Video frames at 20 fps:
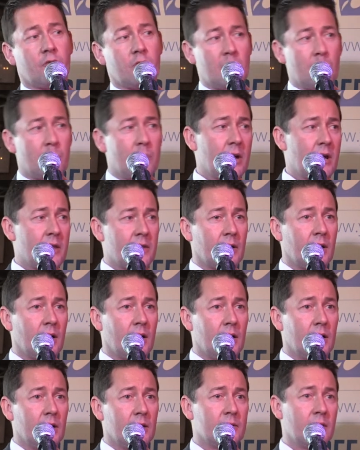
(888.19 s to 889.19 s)
so you pay the
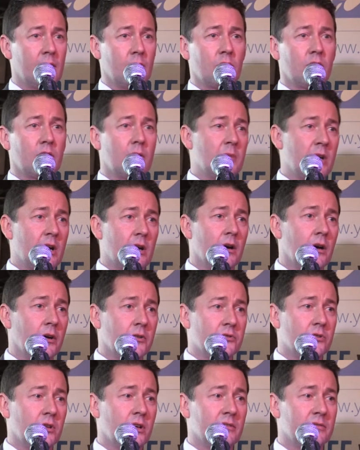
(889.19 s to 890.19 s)
guy to encrypt your
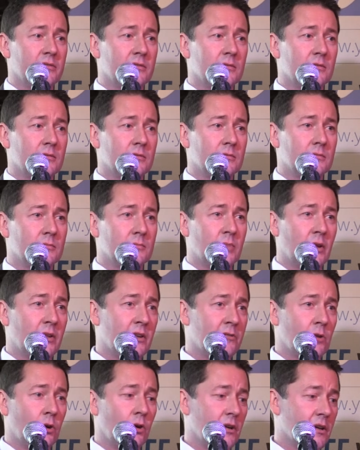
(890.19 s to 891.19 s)
hard drive, but
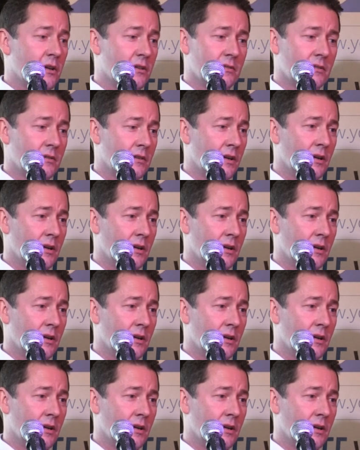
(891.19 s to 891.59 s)
they've got you.